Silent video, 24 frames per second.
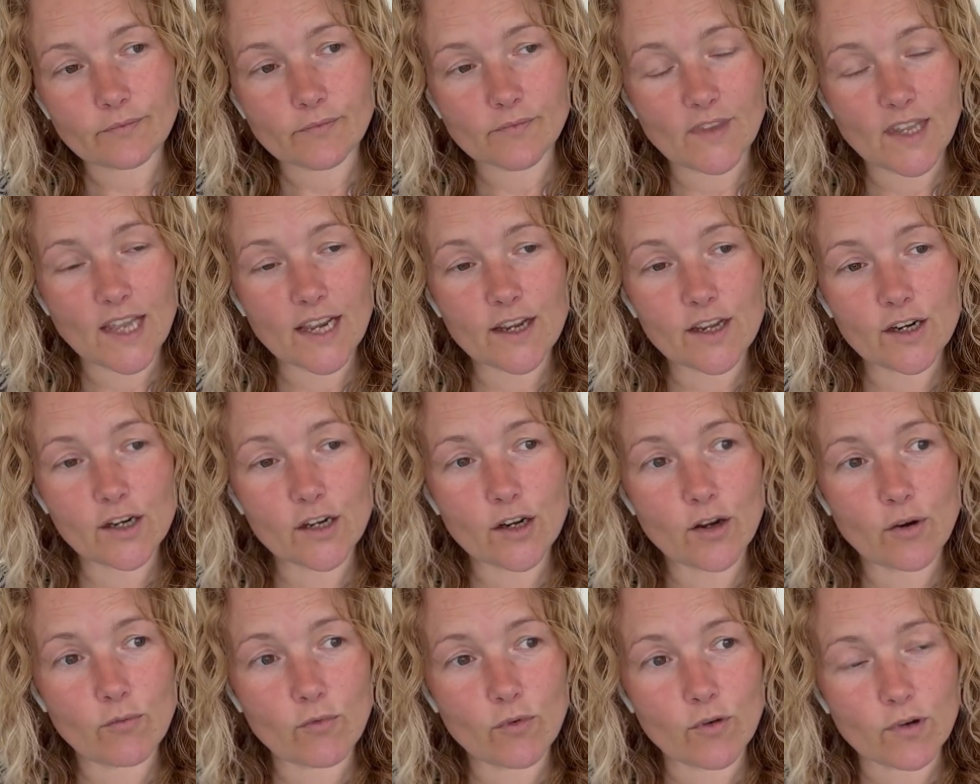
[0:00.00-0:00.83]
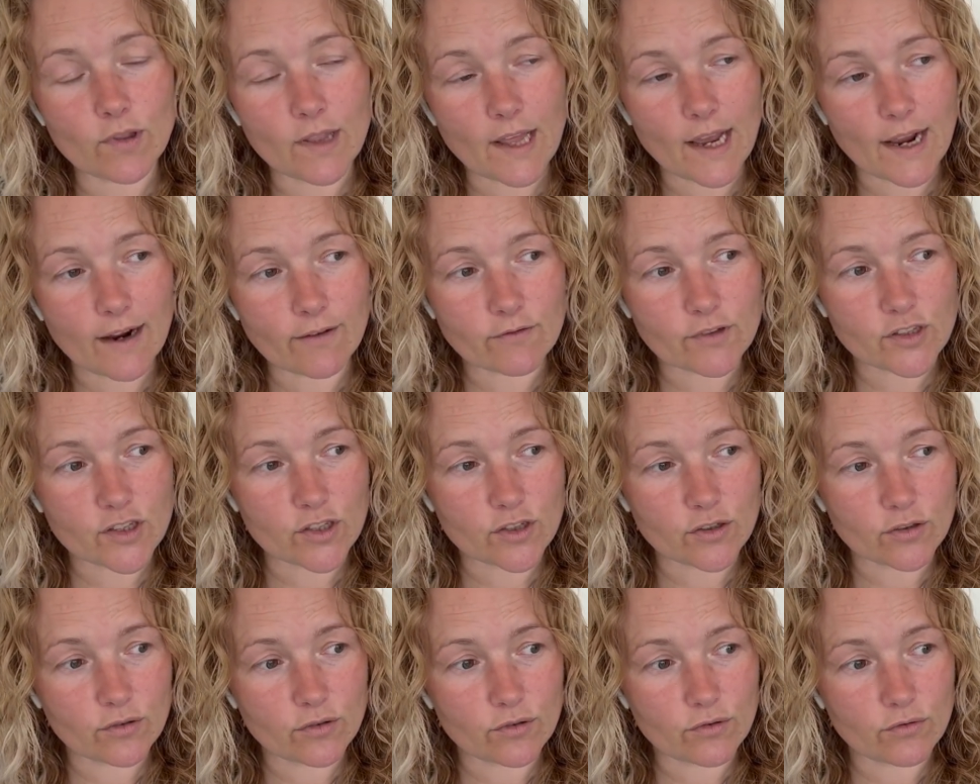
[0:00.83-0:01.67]
they're going to go all out
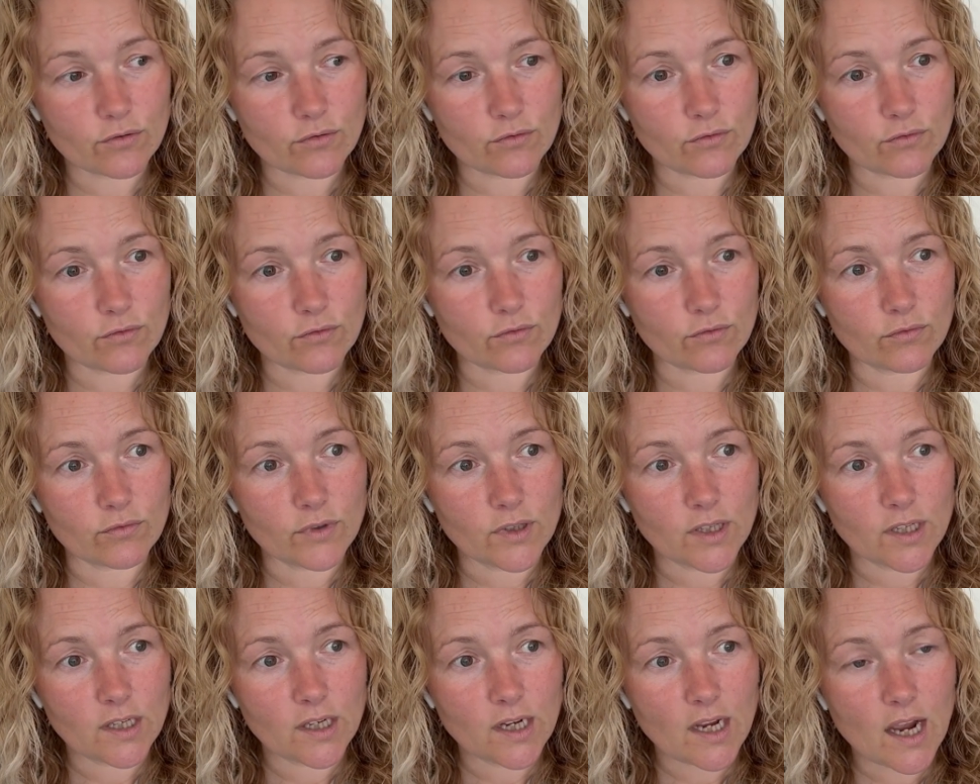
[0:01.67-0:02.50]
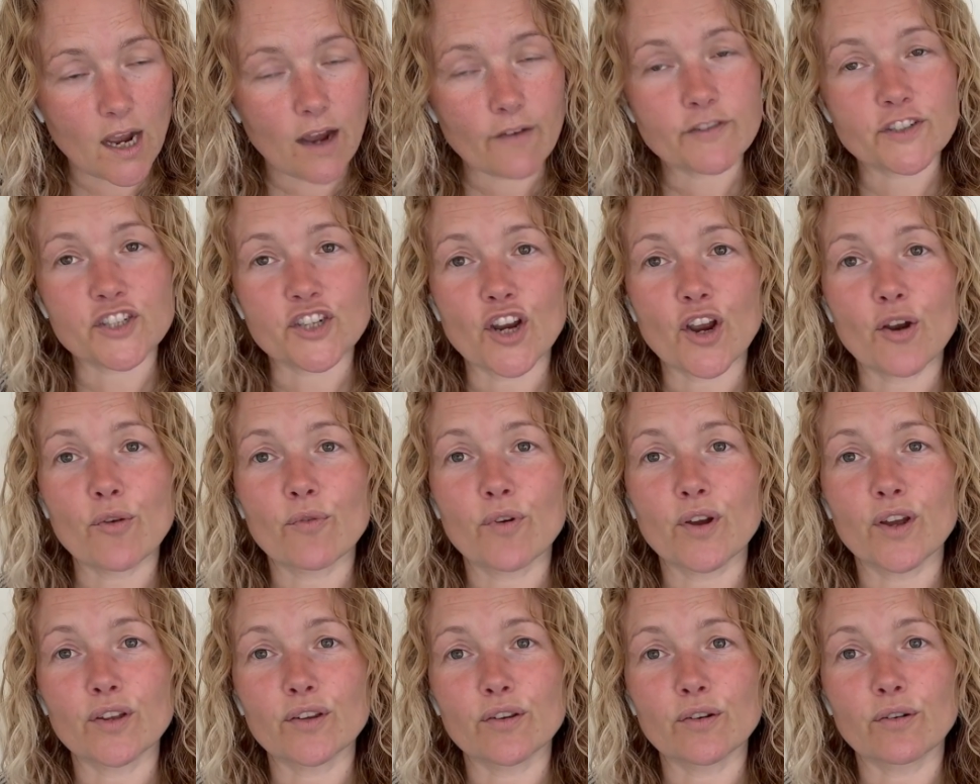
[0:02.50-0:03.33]
to have a
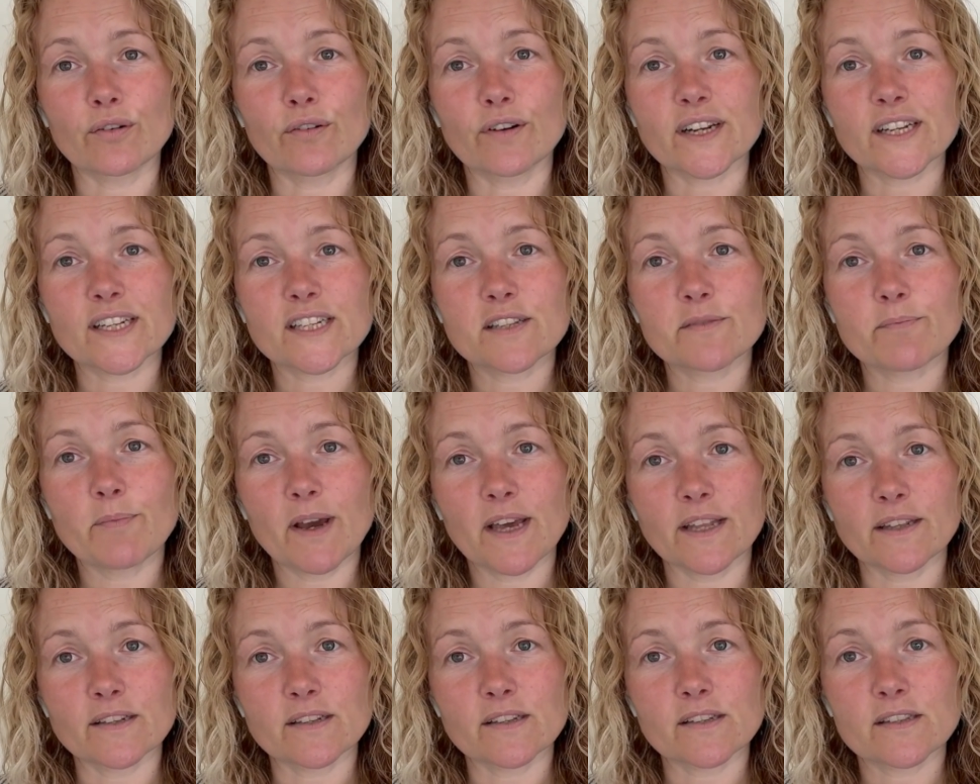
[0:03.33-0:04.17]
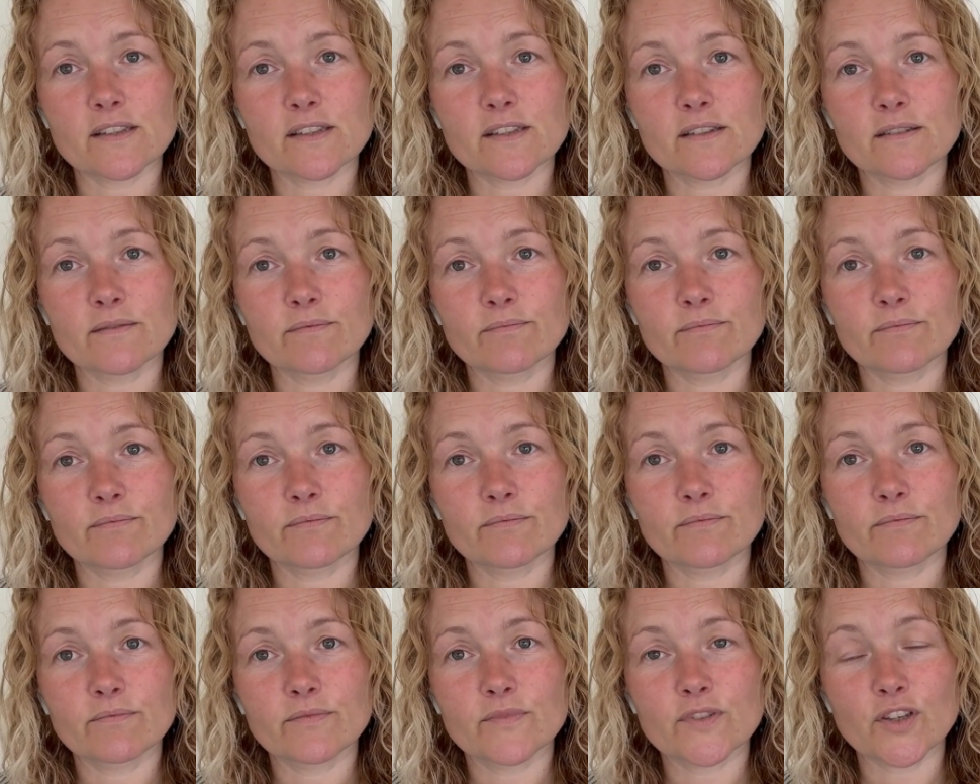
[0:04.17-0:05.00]
joke at your expense,
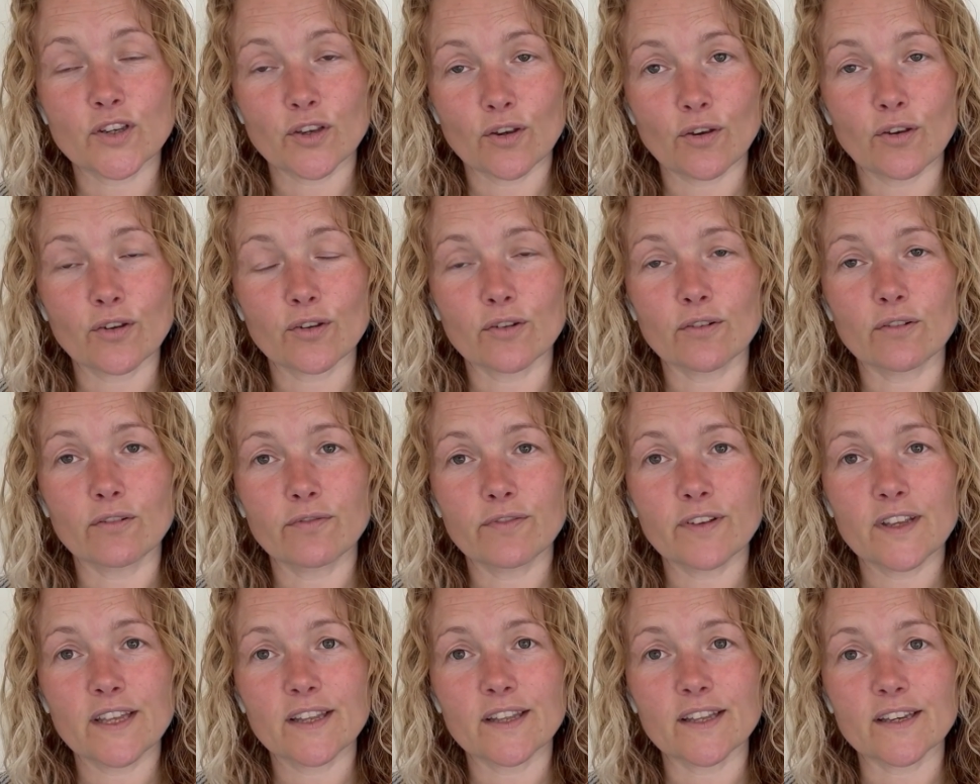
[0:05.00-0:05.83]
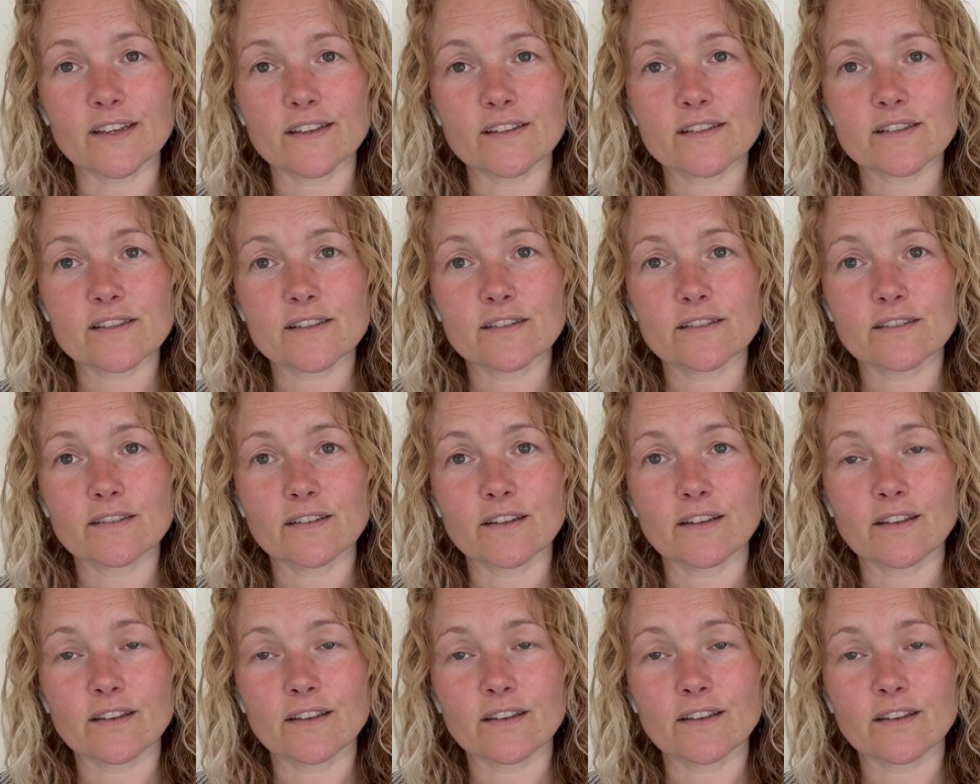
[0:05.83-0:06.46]
to hurt your feelings.